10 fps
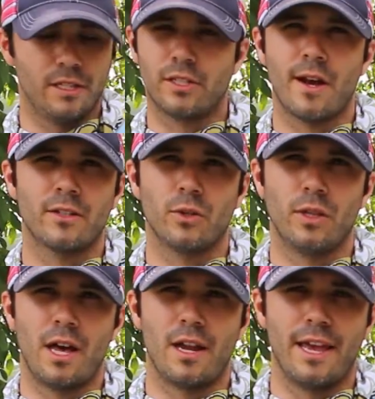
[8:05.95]
I talked to a
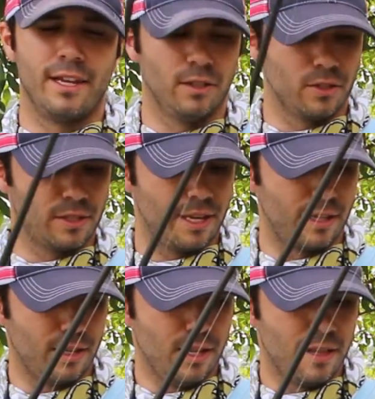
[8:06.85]
lot of anglers
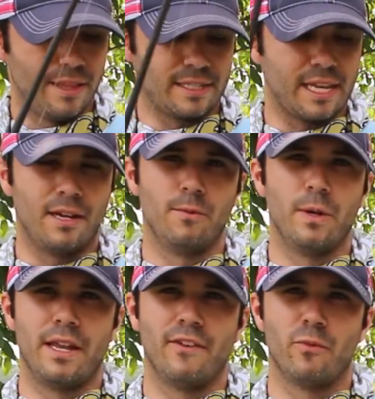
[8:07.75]
that's kind of
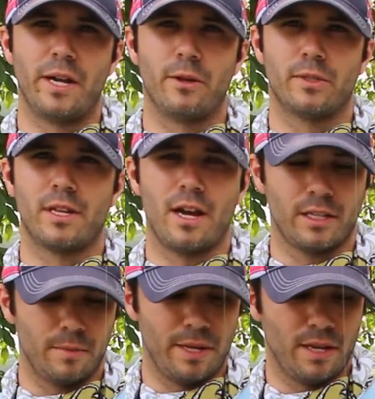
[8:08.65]
what everybody was
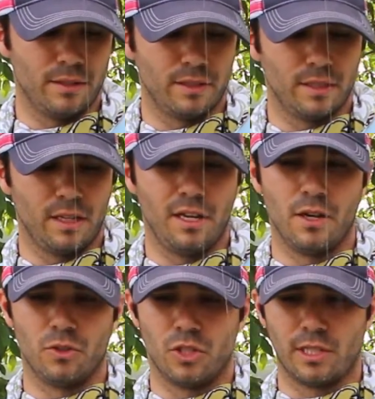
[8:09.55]
talking about, you
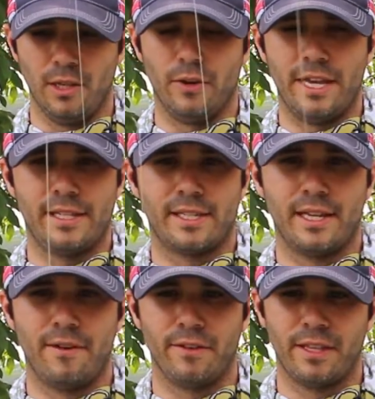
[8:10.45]
know, just little hits
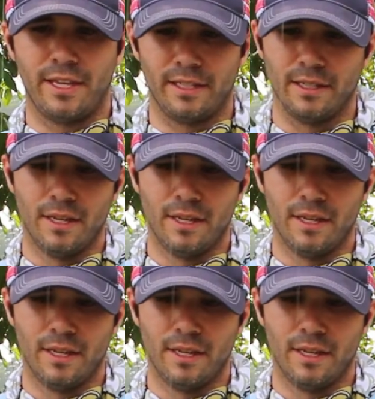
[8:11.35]
and everything.